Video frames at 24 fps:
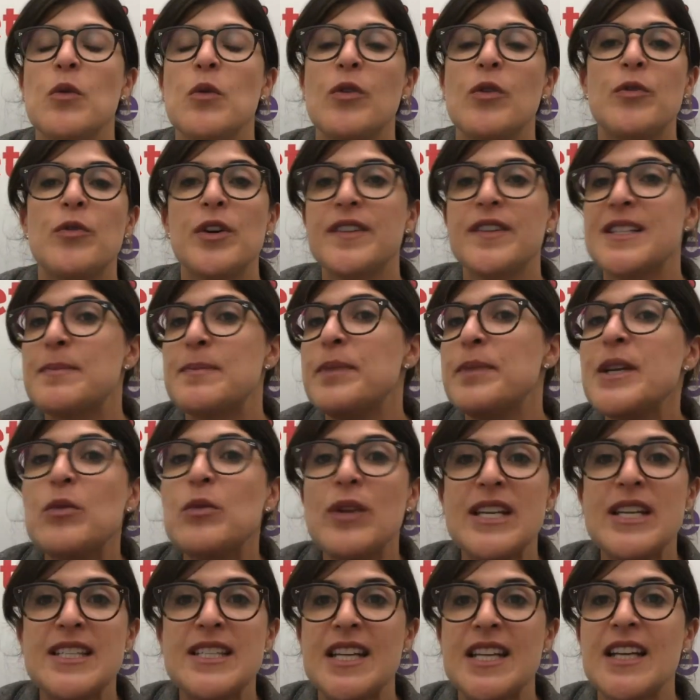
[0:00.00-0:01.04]
we've got this big
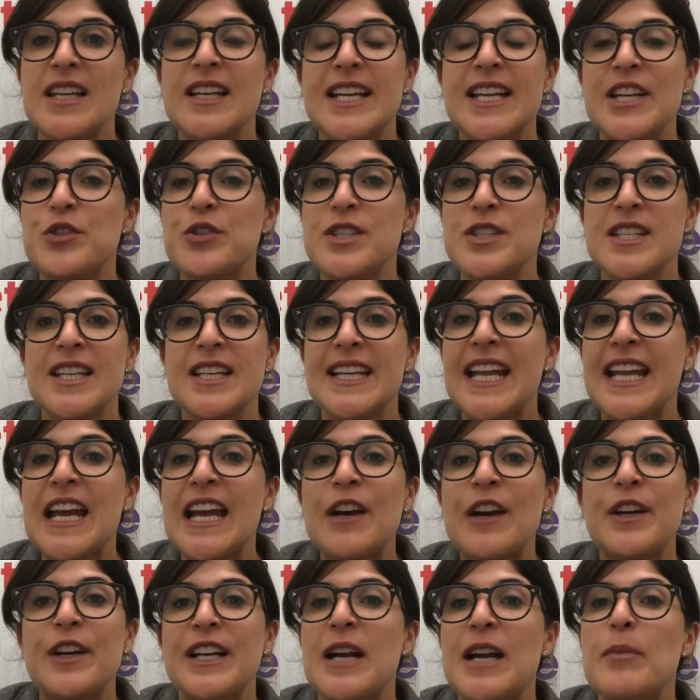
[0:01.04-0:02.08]
retailer interested in
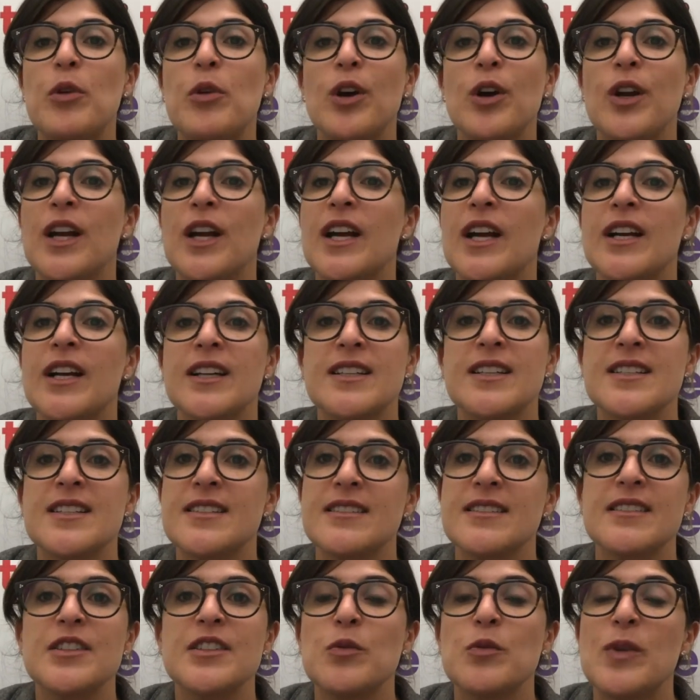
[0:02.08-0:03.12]
carrying our products.